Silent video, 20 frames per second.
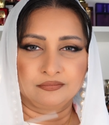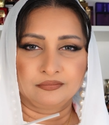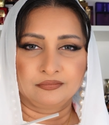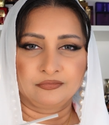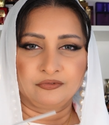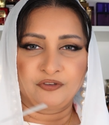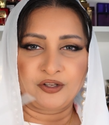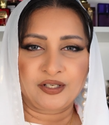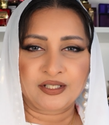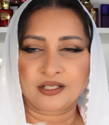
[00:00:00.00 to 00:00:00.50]

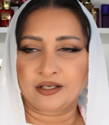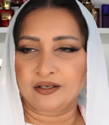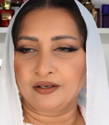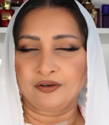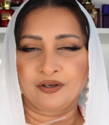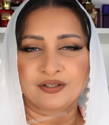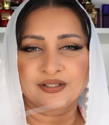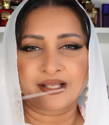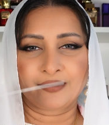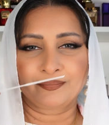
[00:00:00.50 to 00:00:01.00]
winter
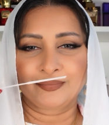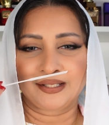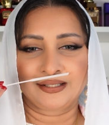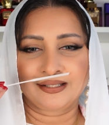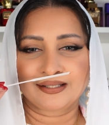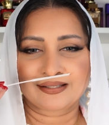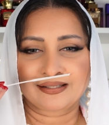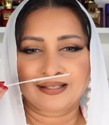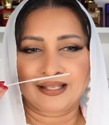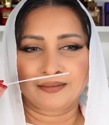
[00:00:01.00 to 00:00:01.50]
or something.
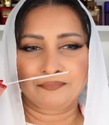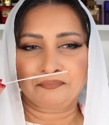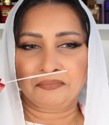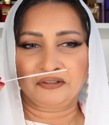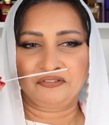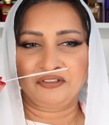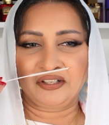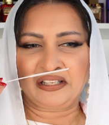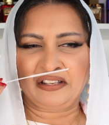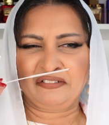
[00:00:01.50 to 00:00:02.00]
This is like
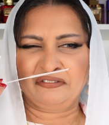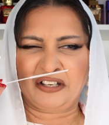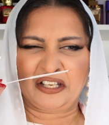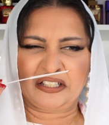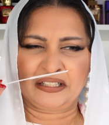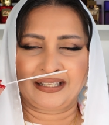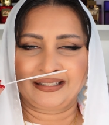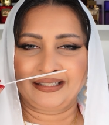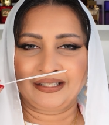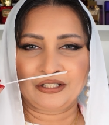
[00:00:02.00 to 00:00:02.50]
perfectly
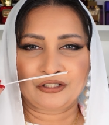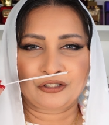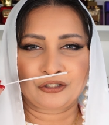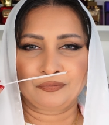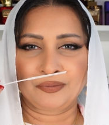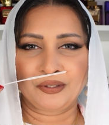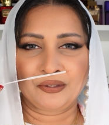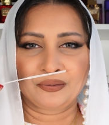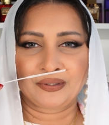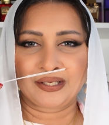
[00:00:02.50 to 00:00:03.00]
fine. I think it
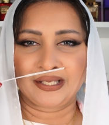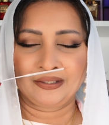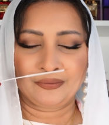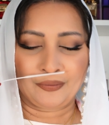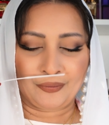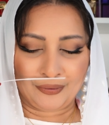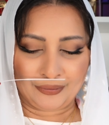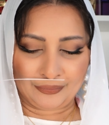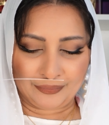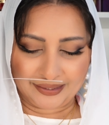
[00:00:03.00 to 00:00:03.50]
should be okay in
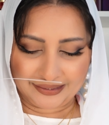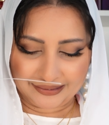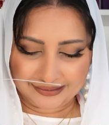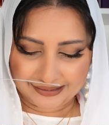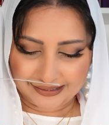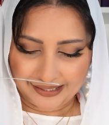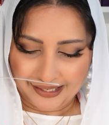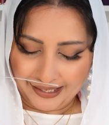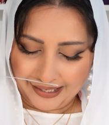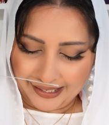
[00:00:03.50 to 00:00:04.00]
all
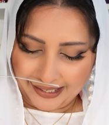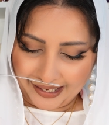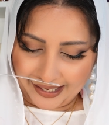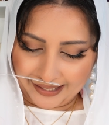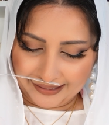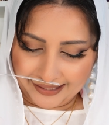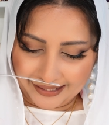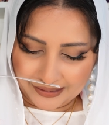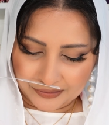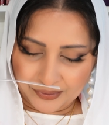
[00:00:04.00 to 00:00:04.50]
weathers.
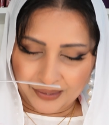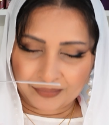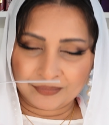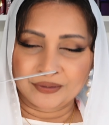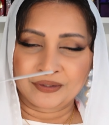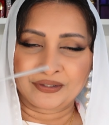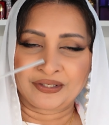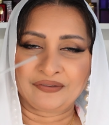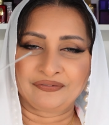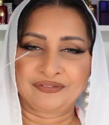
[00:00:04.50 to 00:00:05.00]
And that's why I'm
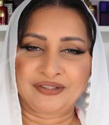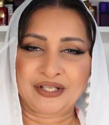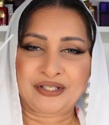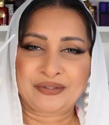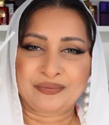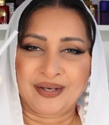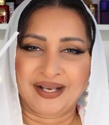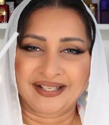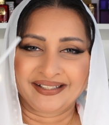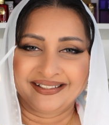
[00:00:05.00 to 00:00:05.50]
going to give
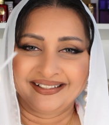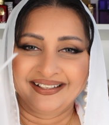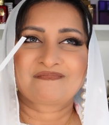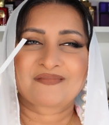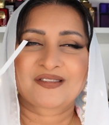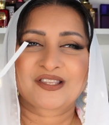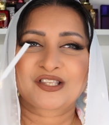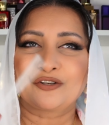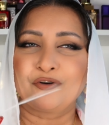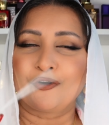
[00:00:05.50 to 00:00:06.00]
this one
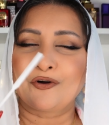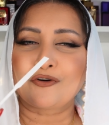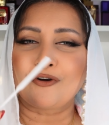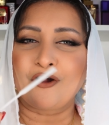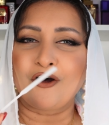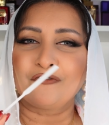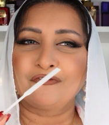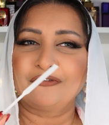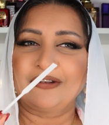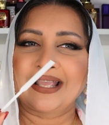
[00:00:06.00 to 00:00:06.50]
score
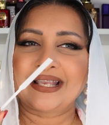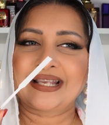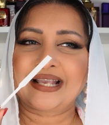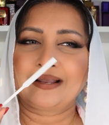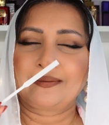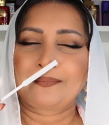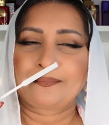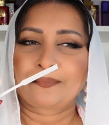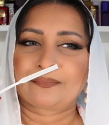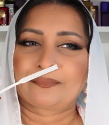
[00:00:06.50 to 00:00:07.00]
of
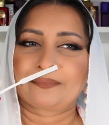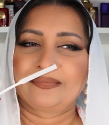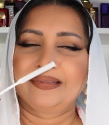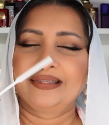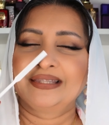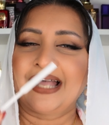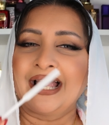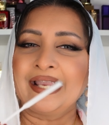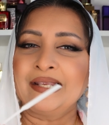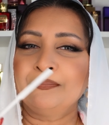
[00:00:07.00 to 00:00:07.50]
like
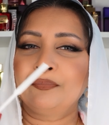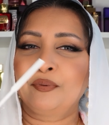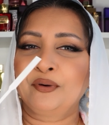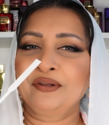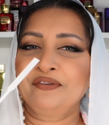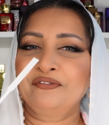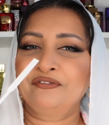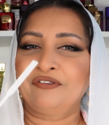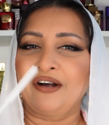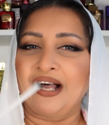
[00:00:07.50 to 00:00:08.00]

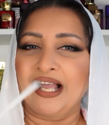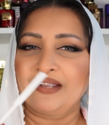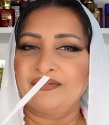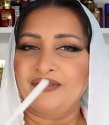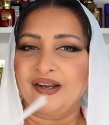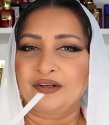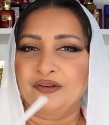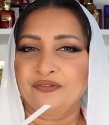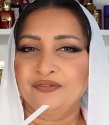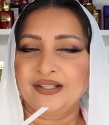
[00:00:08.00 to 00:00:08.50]
9.5
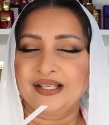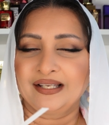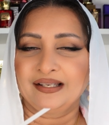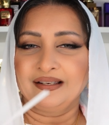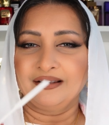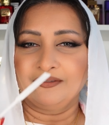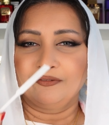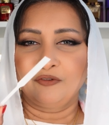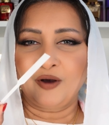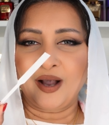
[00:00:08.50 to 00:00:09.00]
out of 10.
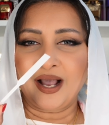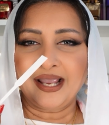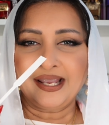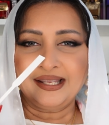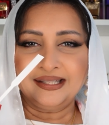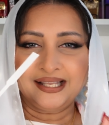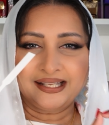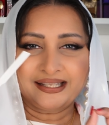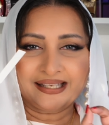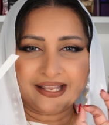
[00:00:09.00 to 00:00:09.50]

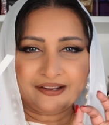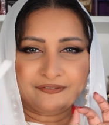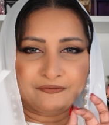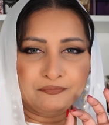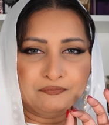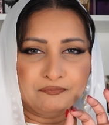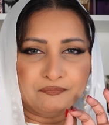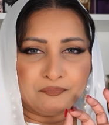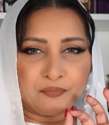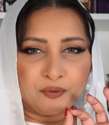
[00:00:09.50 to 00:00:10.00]
Why that like
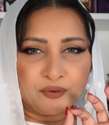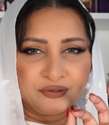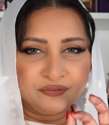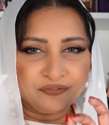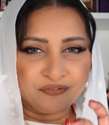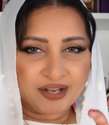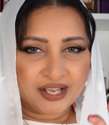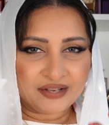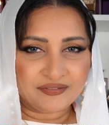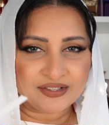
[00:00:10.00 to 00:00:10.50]

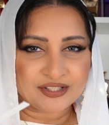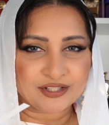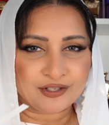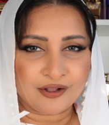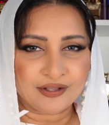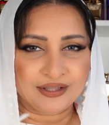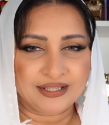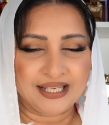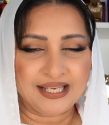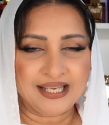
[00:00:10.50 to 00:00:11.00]
0.5 is
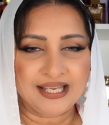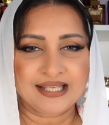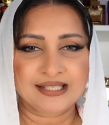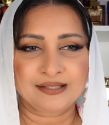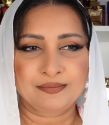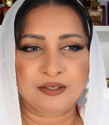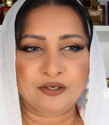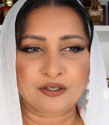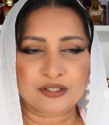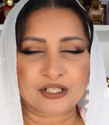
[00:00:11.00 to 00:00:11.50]
not there is
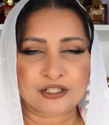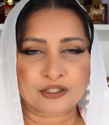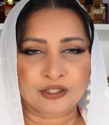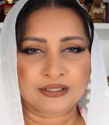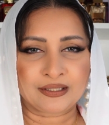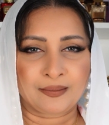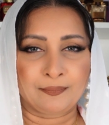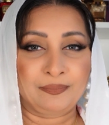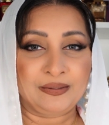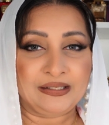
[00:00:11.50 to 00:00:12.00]
because it's
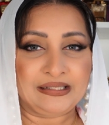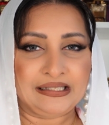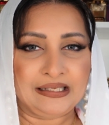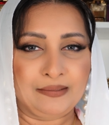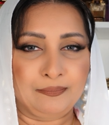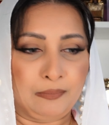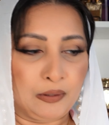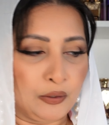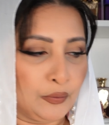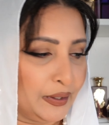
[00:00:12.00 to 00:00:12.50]
not
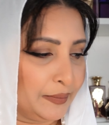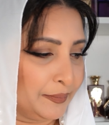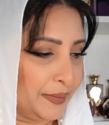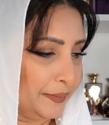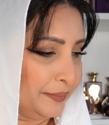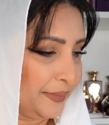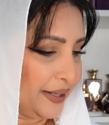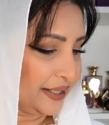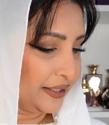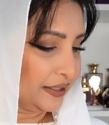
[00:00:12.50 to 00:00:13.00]
completely blowing my
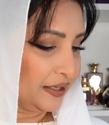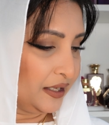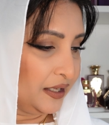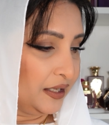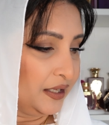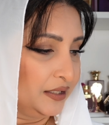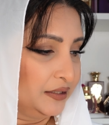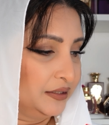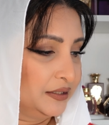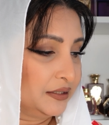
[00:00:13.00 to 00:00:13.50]
mind.
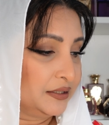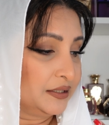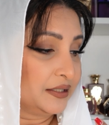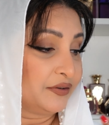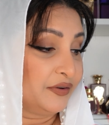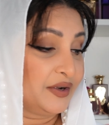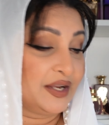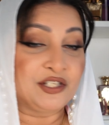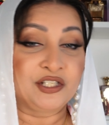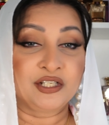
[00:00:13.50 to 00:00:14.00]
The
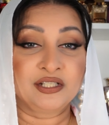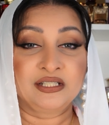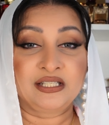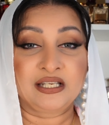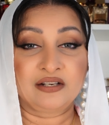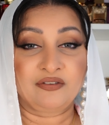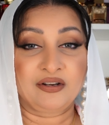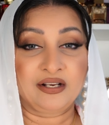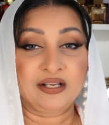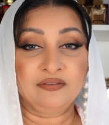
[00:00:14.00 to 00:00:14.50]
Creation
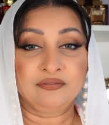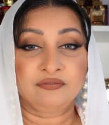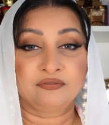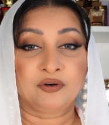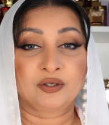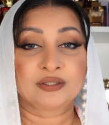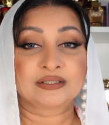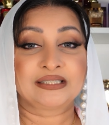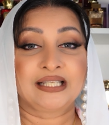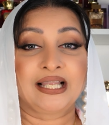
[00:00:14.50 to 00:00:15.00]
de Rêve
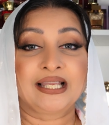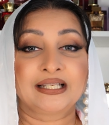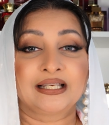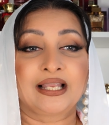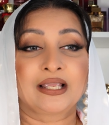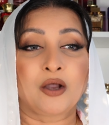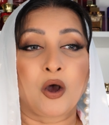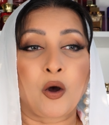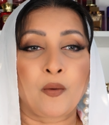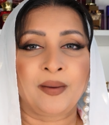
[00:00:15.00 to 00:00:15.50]
was
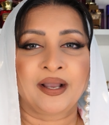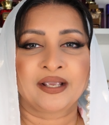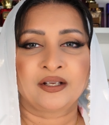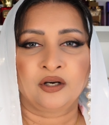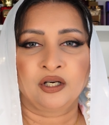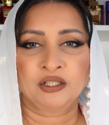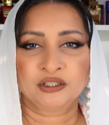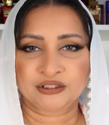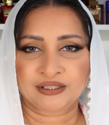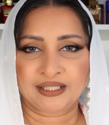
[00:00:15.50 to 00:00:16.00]
like, oh my
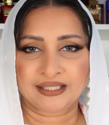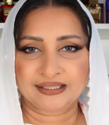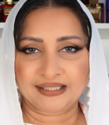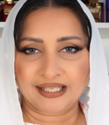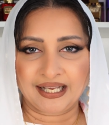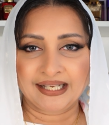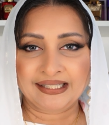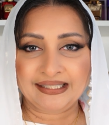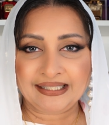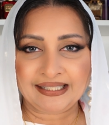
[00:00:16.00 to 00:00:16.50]
gosh, like
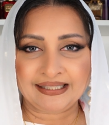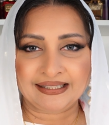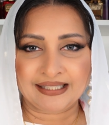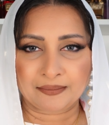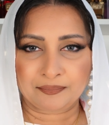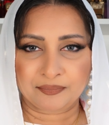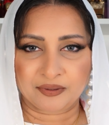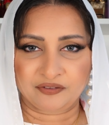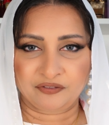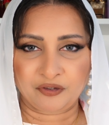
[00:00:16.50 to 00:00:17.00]
I need
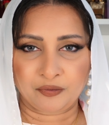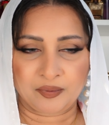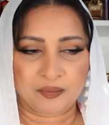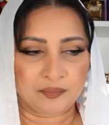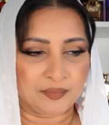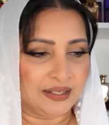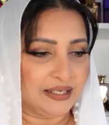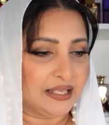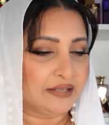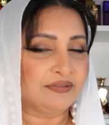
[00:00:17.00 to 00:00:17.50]
that perfume in
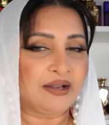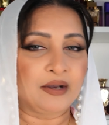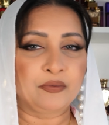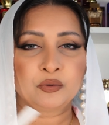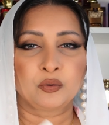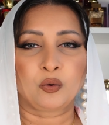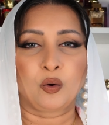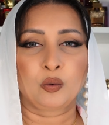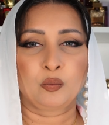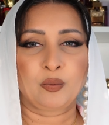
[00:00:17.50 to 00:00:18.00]
my life. I
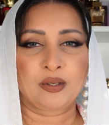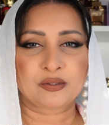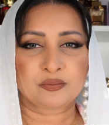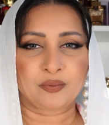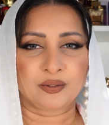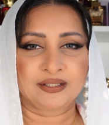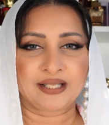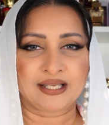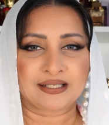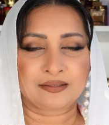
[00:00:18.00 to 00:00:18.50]
would always
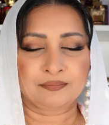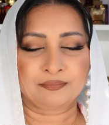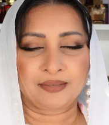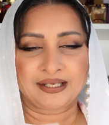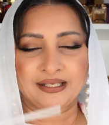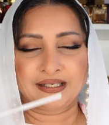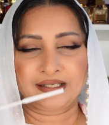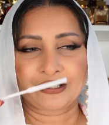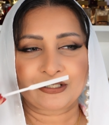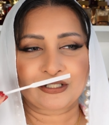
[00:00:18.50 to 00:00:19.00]
want that in my
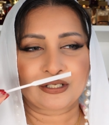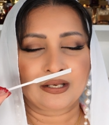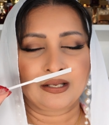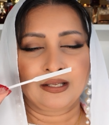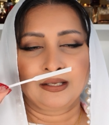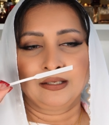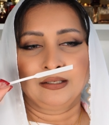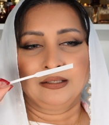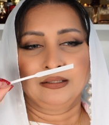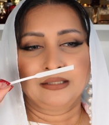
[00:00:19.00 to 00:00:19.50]
collection.
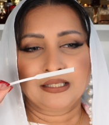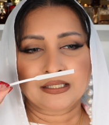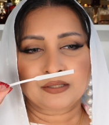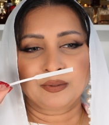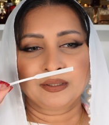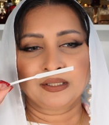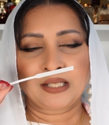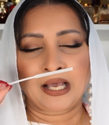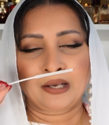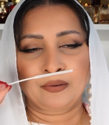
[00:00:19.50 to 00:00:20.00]
This
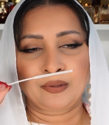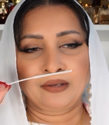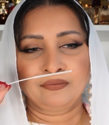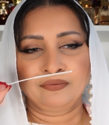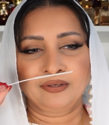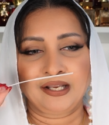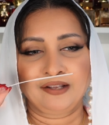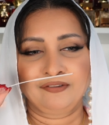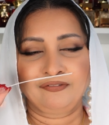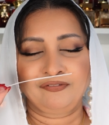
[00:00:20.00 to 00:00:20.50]
one,
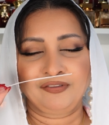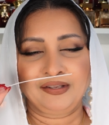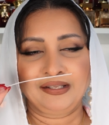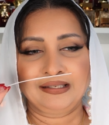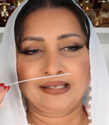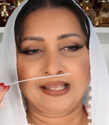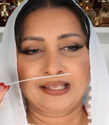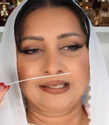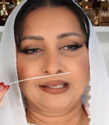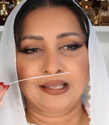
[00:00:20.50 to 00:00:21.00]
however, I
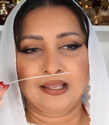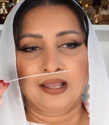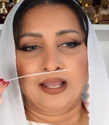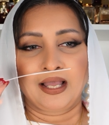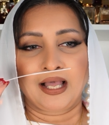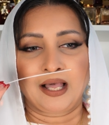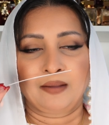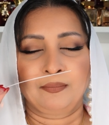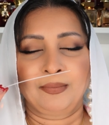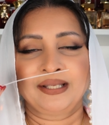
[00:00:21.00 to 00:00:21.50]
feel like
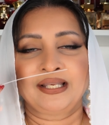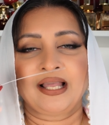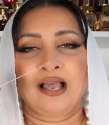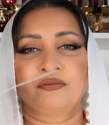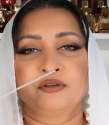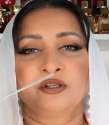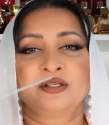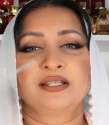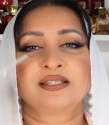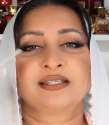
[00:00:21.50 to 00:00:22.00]
I might
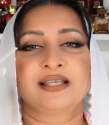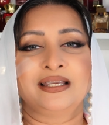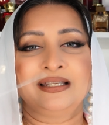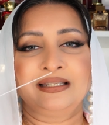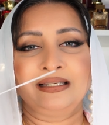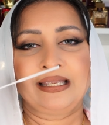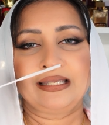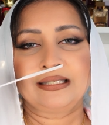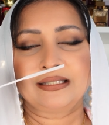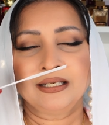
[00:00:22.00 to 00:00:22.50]
have to decide
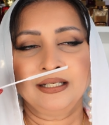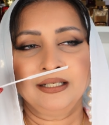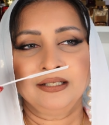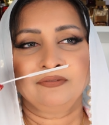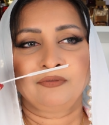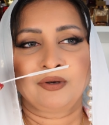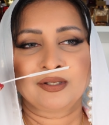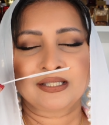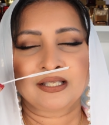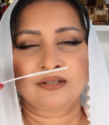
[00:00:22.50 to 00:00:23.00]
later
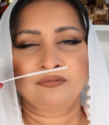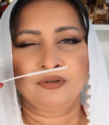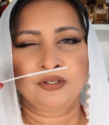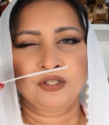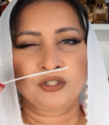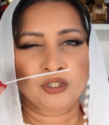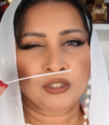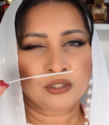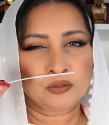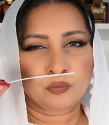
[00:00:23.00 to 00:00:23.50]
once it
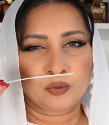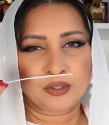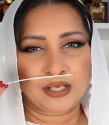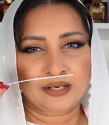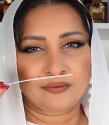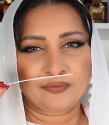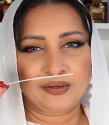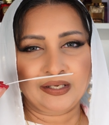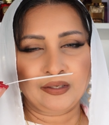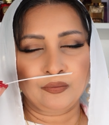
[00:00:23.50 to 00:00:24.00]
finishes, would
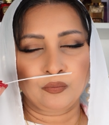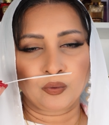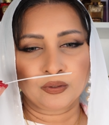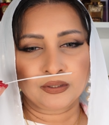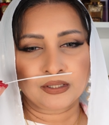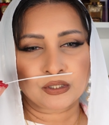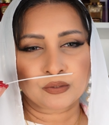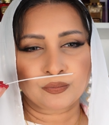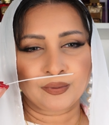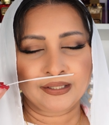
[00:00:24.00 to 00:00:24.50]
I really
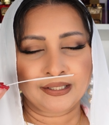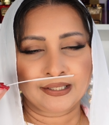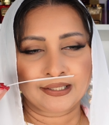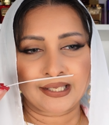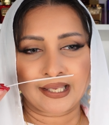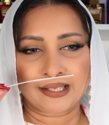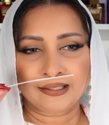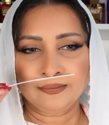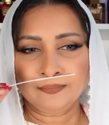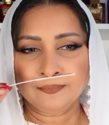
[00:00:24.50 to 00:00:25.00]
want this one
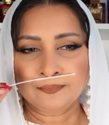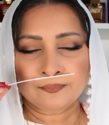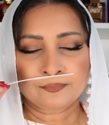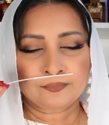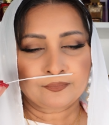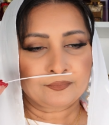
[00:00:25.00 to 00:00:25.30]
again?